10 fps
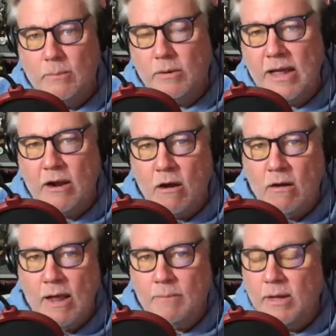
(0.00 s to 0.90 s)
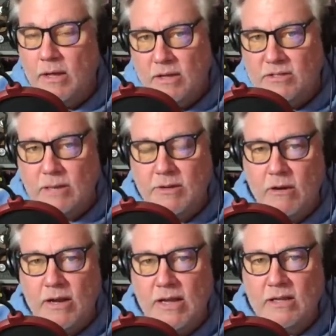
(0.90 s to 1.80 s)
BurnettRM. Send me
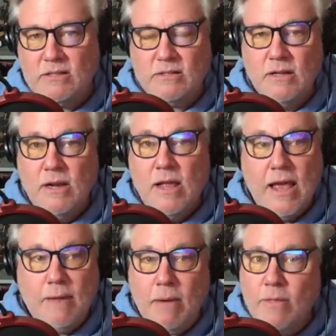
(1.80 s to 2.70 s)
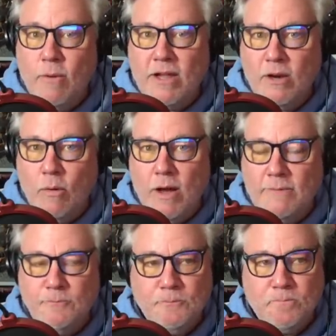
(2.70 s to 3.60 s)
your ideas. And by the way, you know
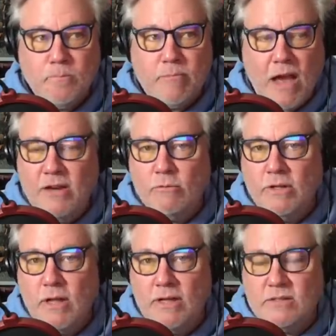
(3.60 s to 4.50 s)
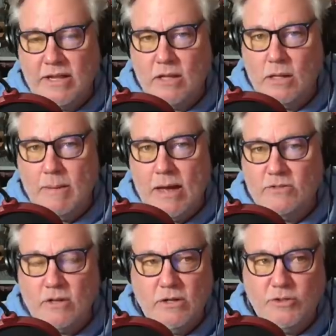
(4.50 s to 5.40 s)
what? I didn't realize, like,
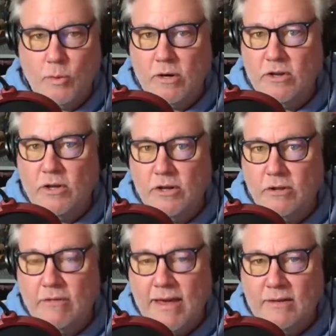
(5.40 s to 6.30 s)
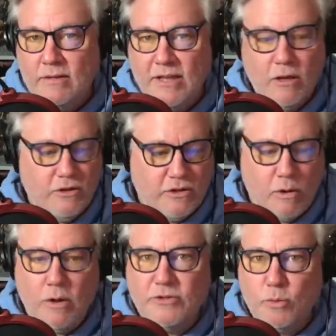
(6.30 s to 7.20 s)
Clubhouse on Twitter, you can do that. Like, you can
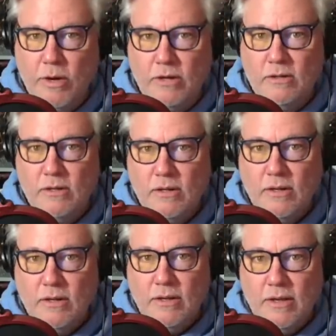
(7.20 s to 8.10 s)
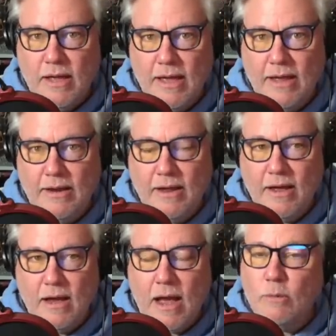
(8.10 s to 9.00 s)
go on Twitter. And
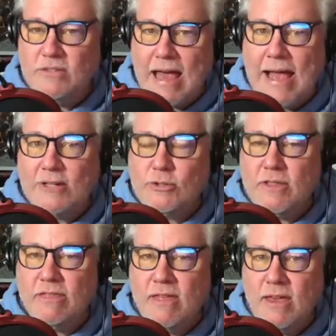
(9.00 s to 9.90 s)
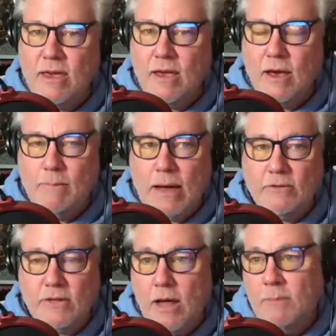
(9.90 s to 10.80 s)
I was actually thinking
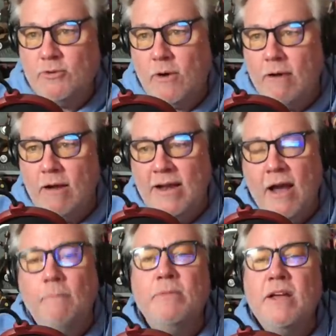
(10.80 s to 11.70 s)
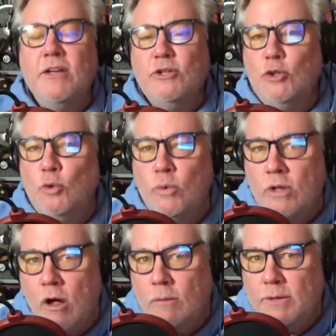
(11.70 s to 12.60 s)
about, I'm going to try it right now. You
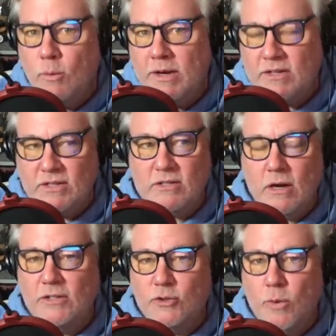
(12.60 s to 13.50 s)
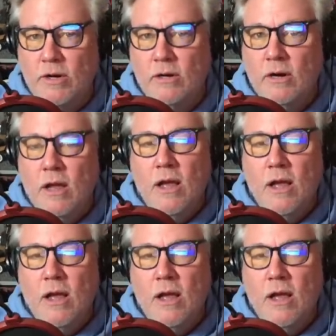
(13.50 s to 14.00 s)
will all be witnesses. On Twitter,